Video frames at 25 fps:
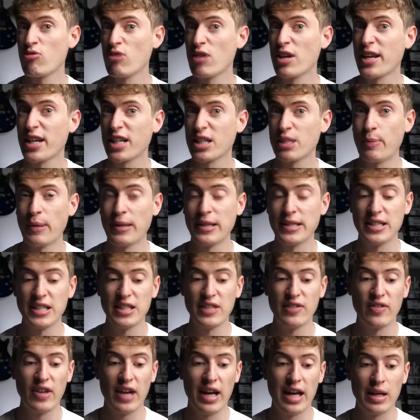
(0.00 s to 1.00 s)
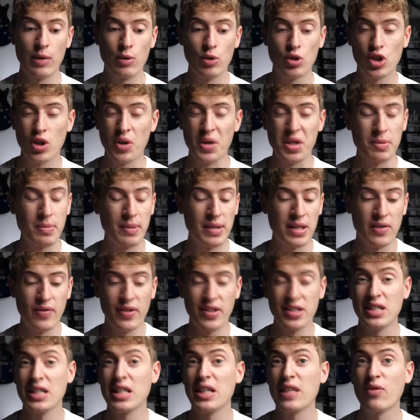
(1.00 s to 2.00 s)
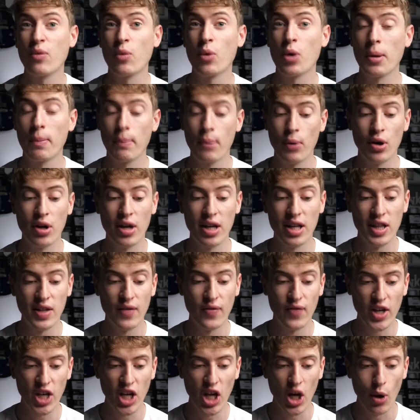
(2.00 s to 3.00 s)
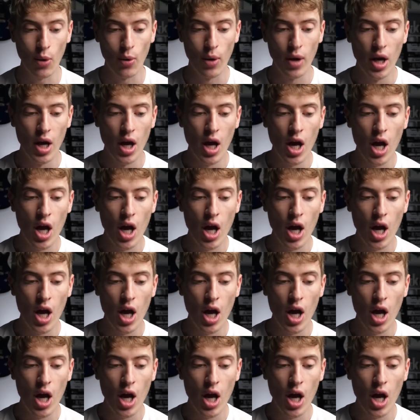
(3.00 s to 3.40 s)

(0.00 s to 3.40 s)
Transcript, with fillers: really expensive and it was so expensive I didn't even want to put it in the video.